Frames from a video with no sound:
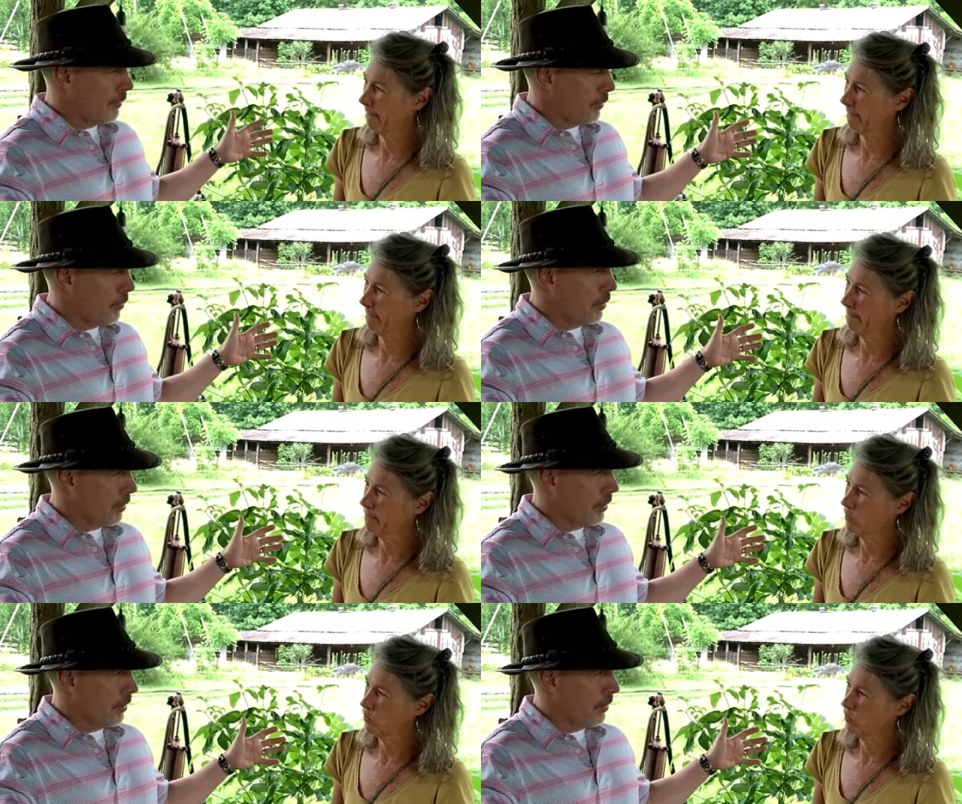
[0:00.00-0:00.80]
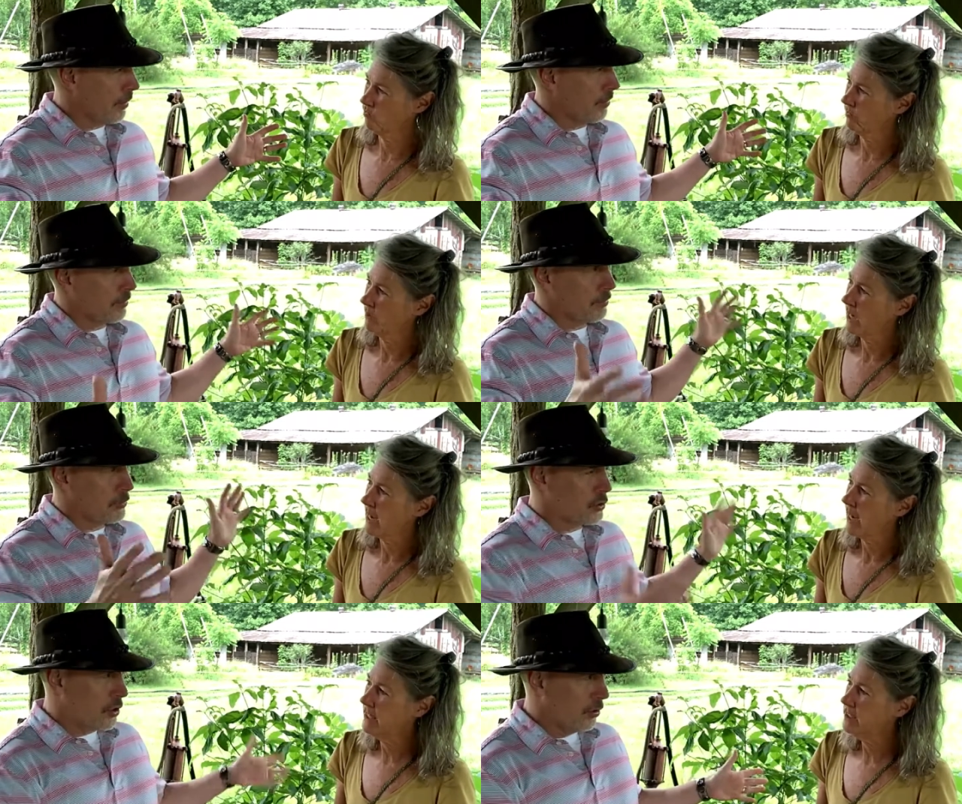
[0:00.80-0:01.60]
Speaker 1: for
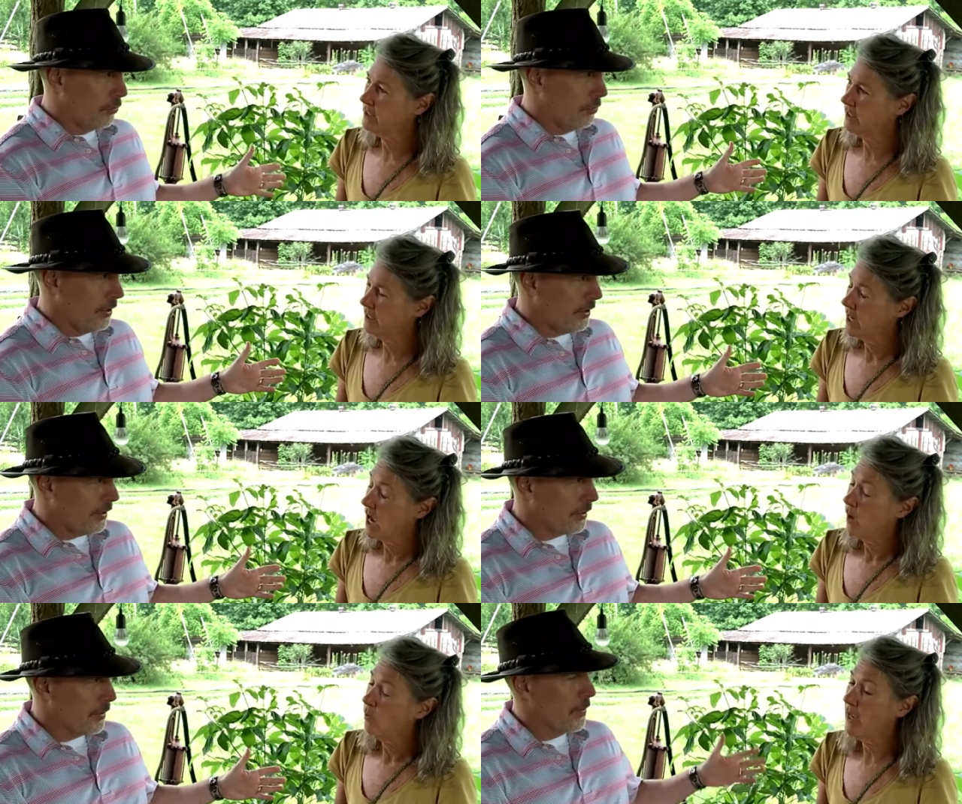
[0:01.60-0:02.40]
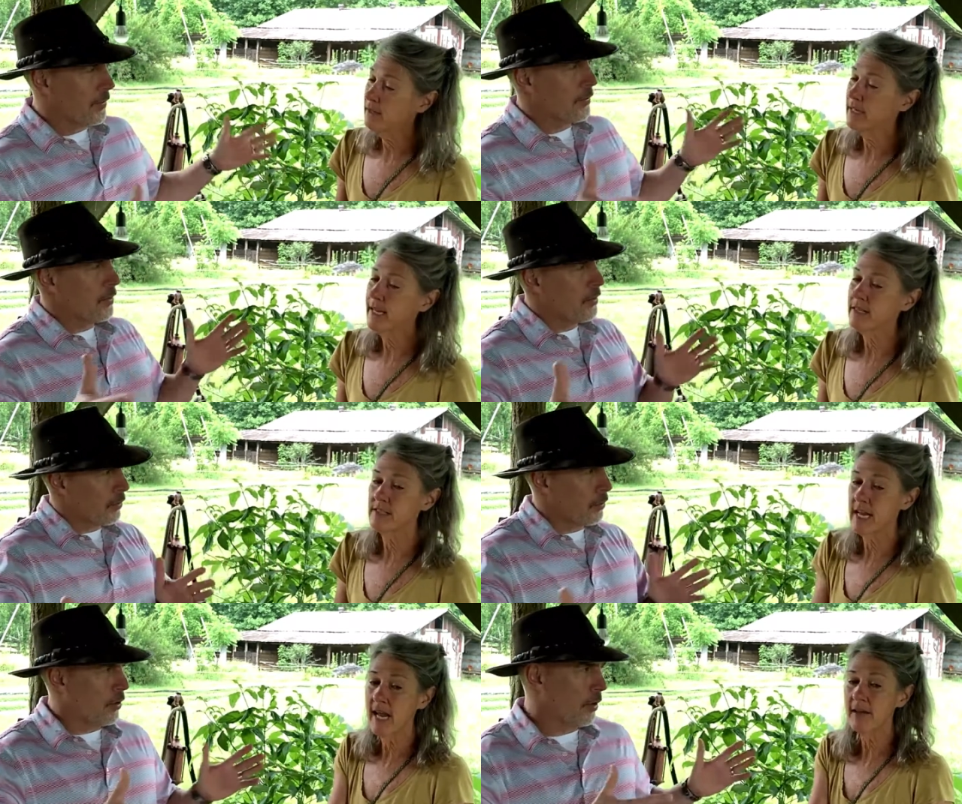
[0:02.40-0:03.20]
children?
Speaker 2: Well, it's
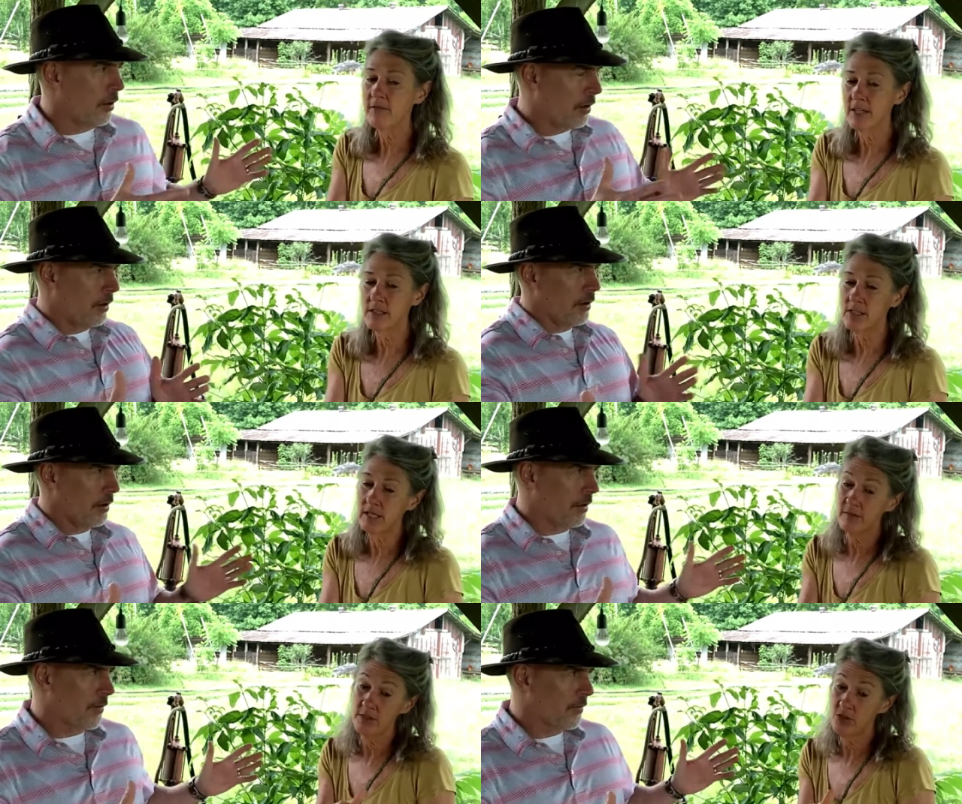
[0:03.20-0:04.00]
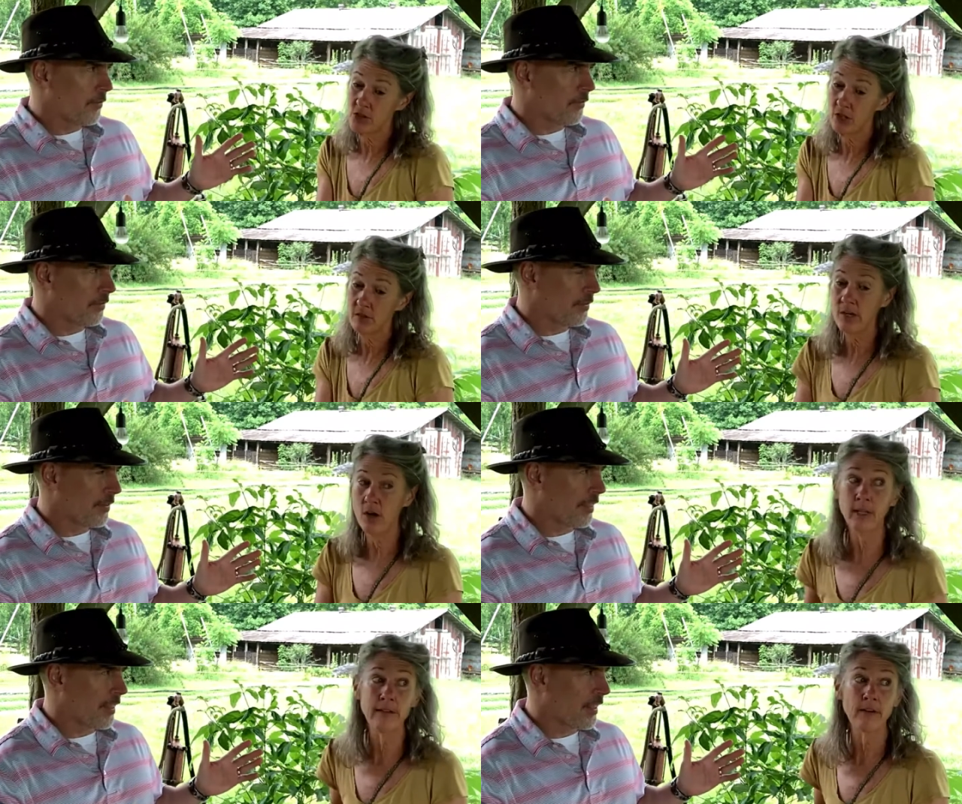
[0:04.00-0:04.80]
or, if it's if it's children
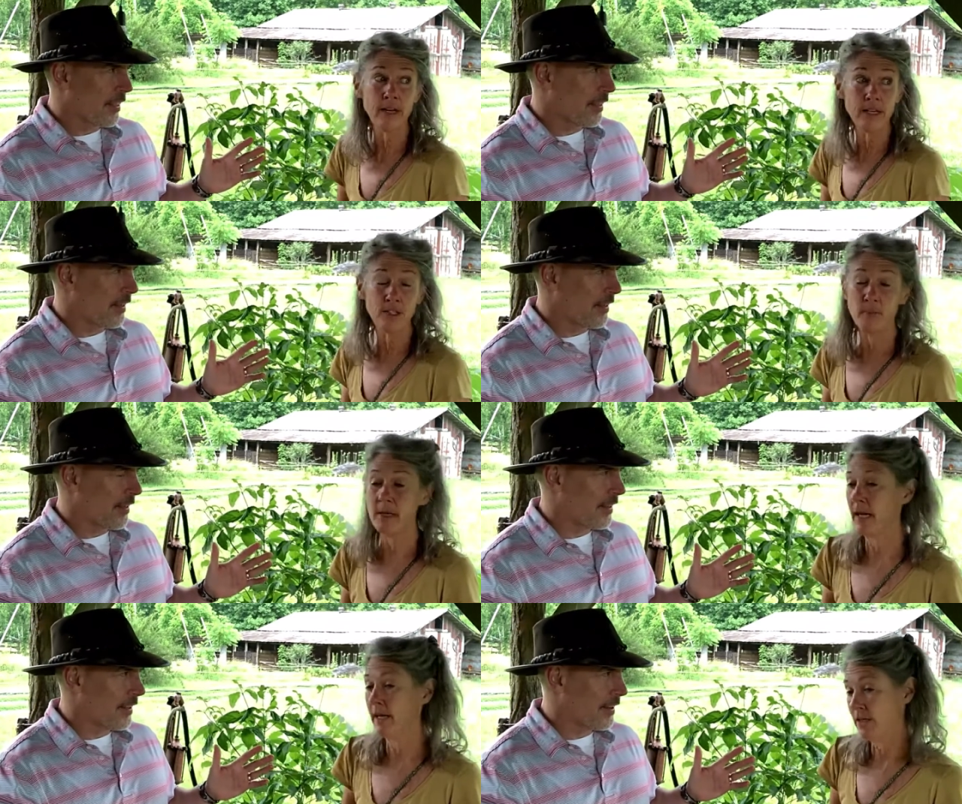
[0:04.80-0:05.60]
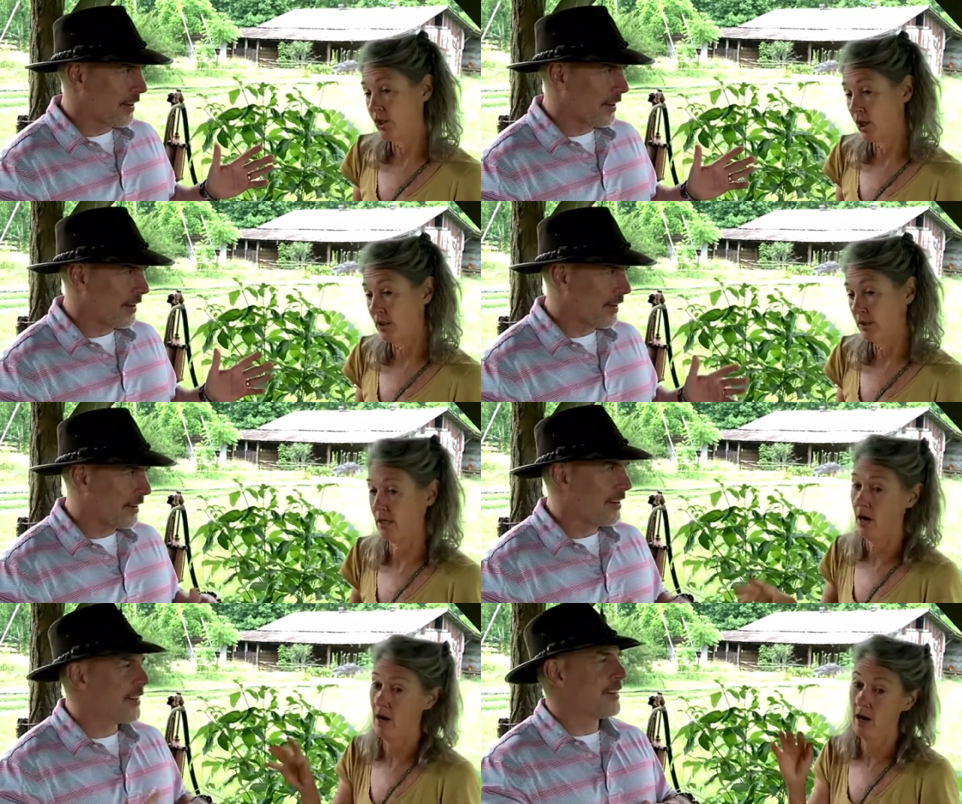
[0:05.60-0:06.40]
only, there needs to be an adult
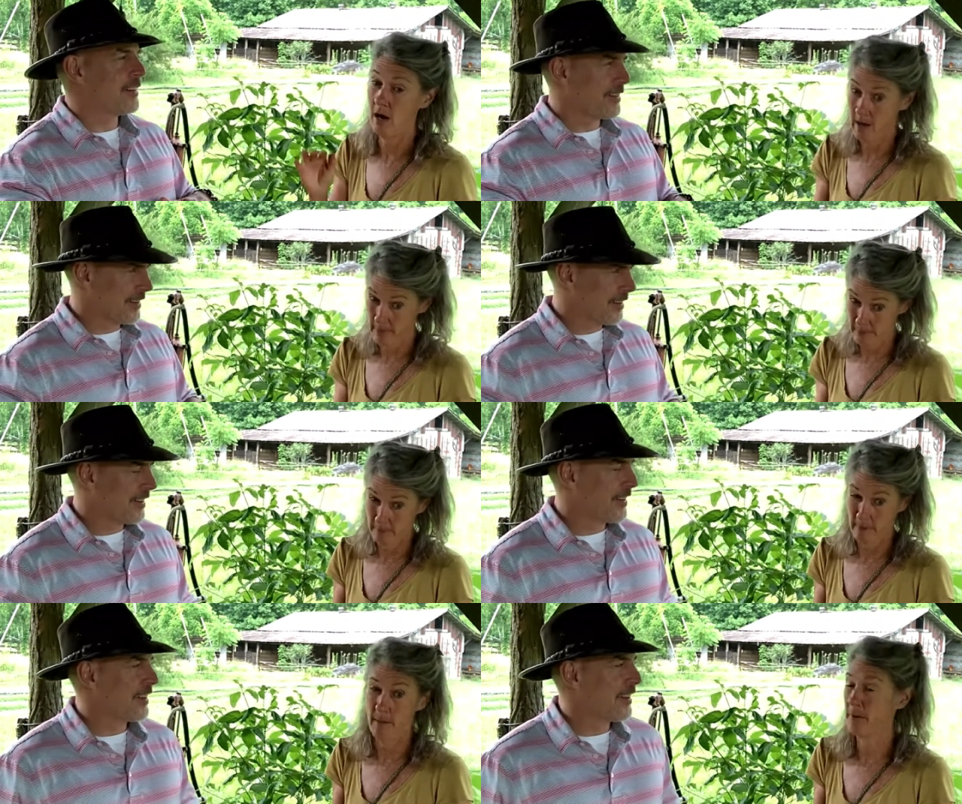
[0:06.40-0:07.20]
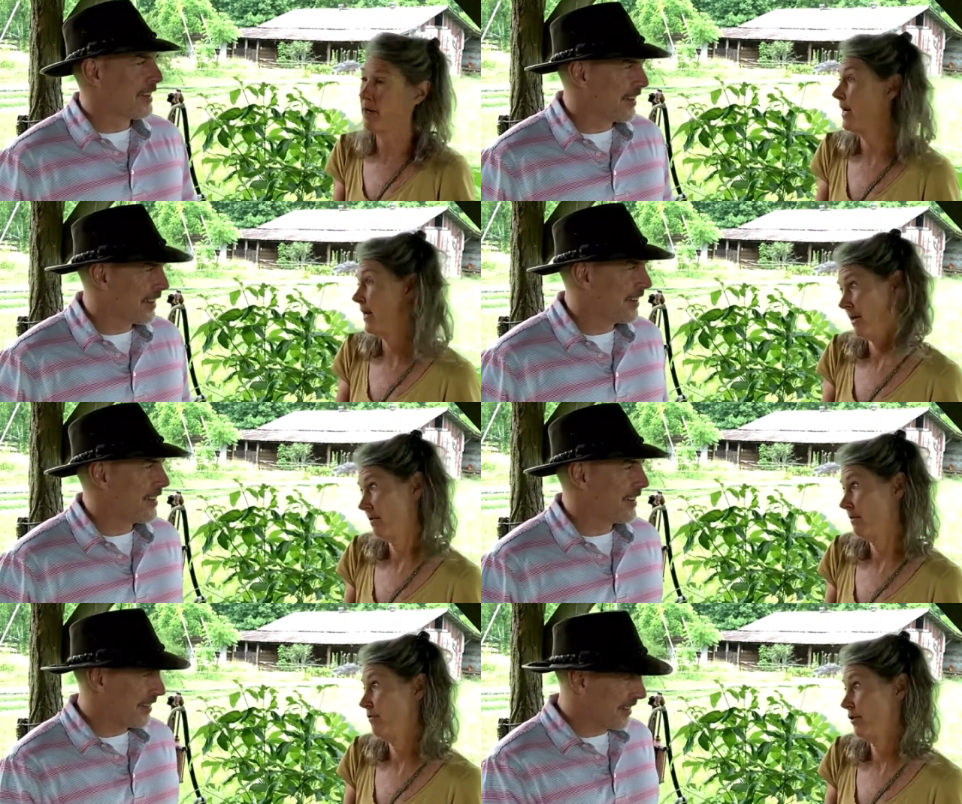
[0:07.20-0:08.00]
on the property
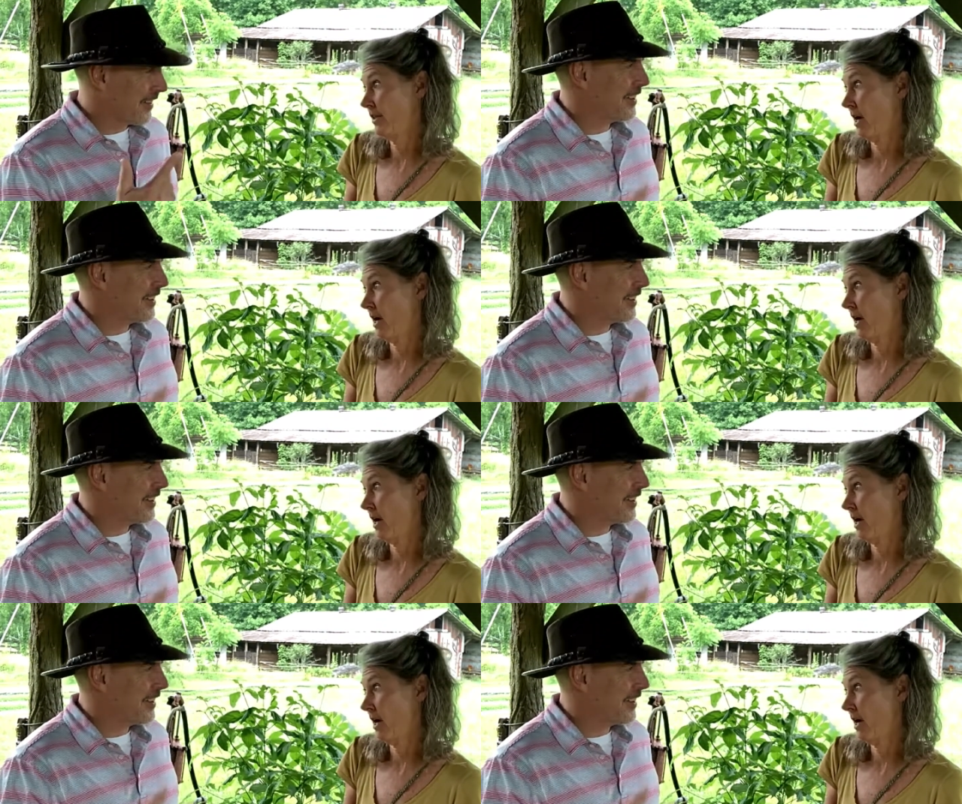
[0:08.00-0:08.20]
the full